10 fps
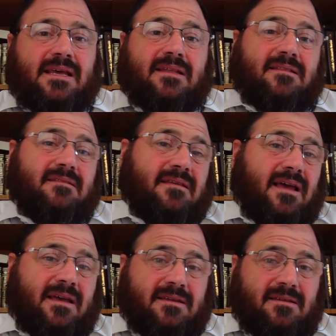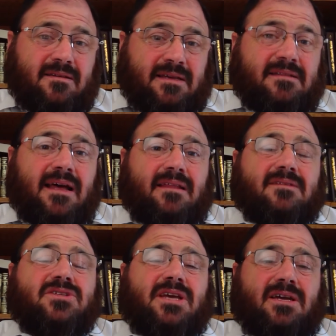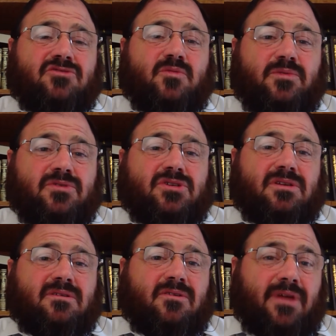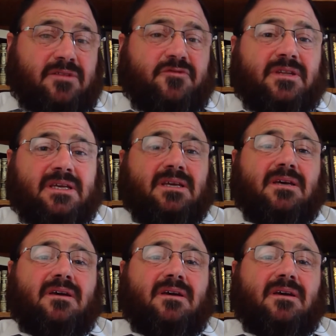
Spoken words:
and I acknowledge the contribution gratefully